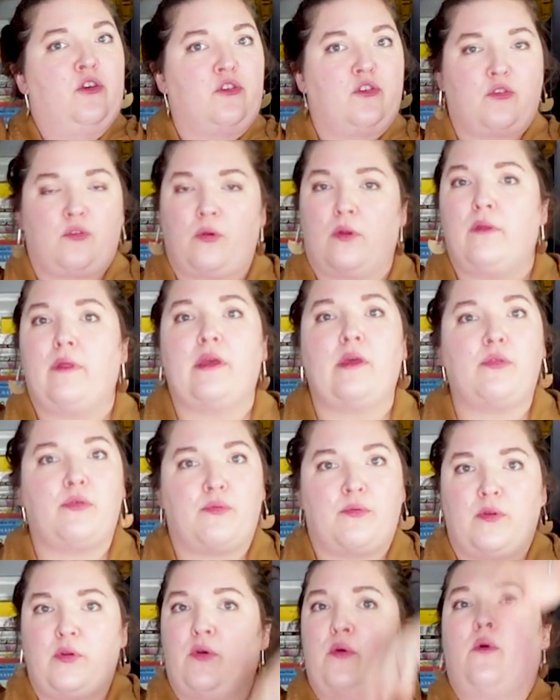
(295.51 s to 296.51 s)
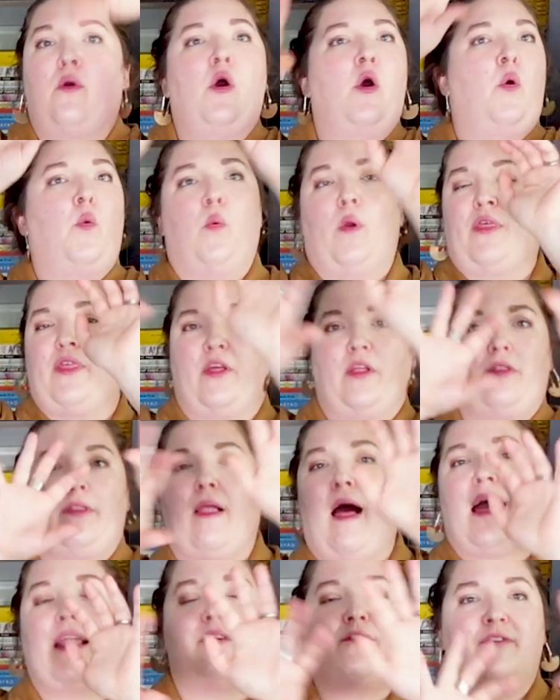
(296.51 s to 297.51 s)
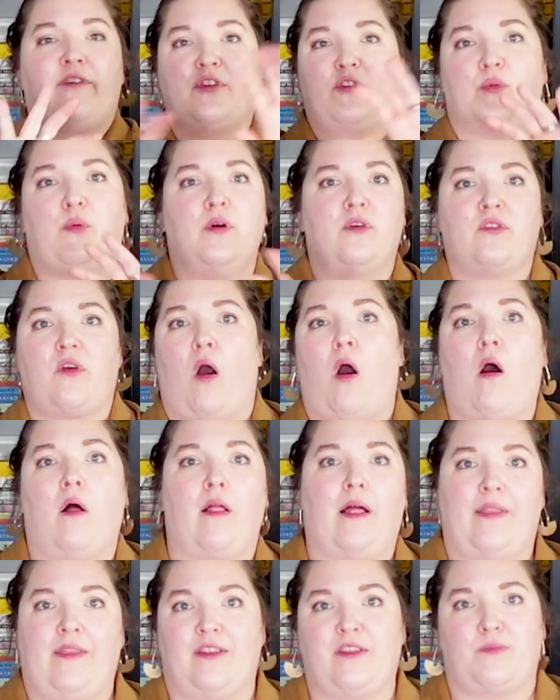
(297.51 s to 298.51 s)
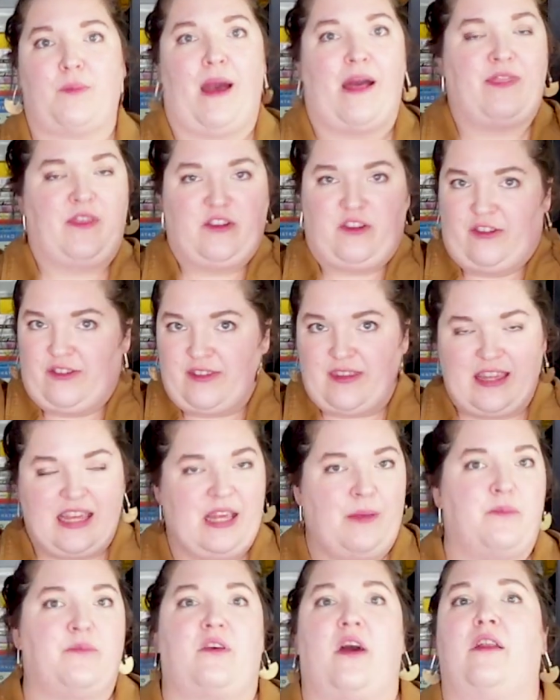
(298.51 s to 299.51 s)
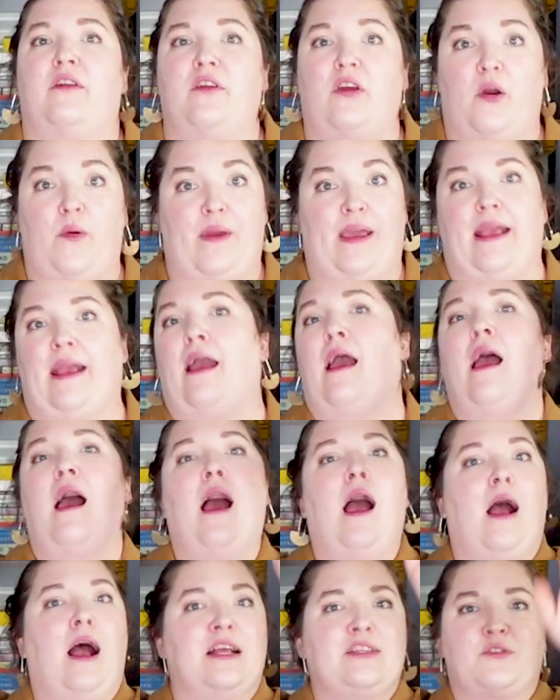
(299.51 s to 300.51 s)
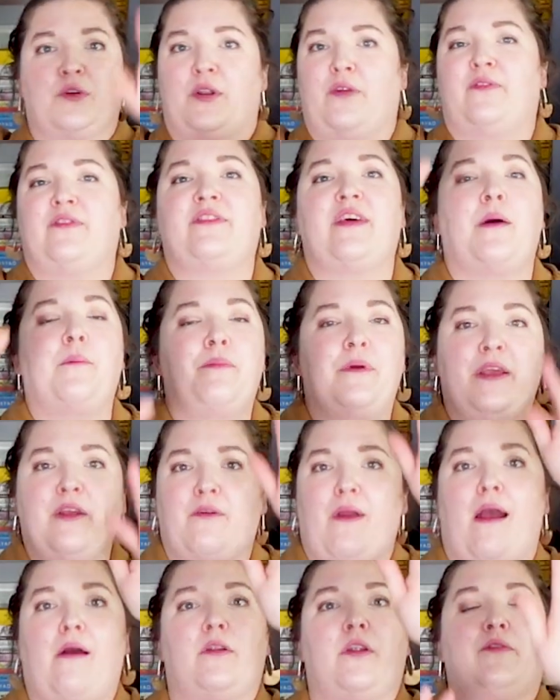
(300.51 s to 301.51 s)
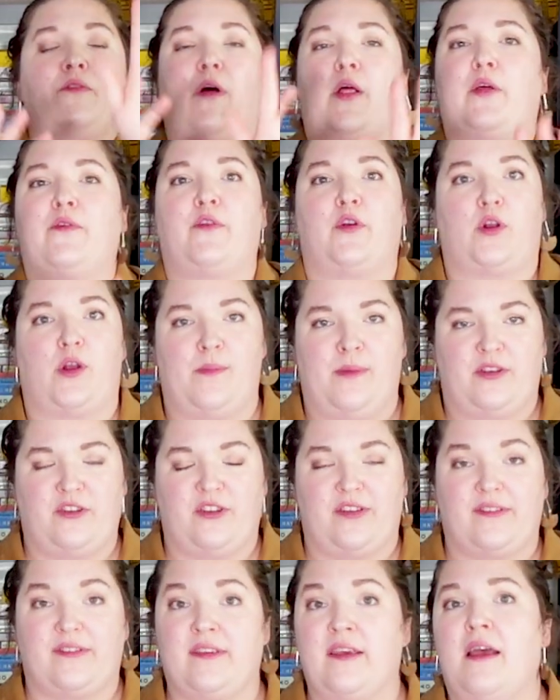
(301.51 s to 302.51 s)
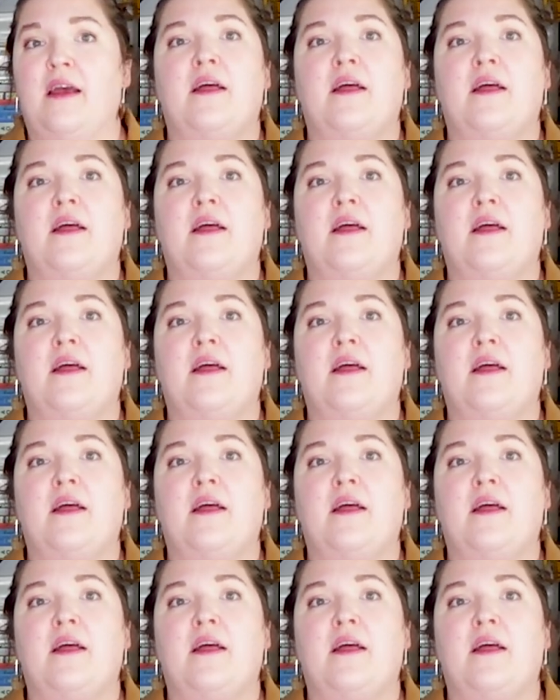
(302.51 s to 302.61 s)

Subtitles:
scrolling through with a lot of visuals all on the spot that just keeps on going, a sort of dumping ground of all of your images.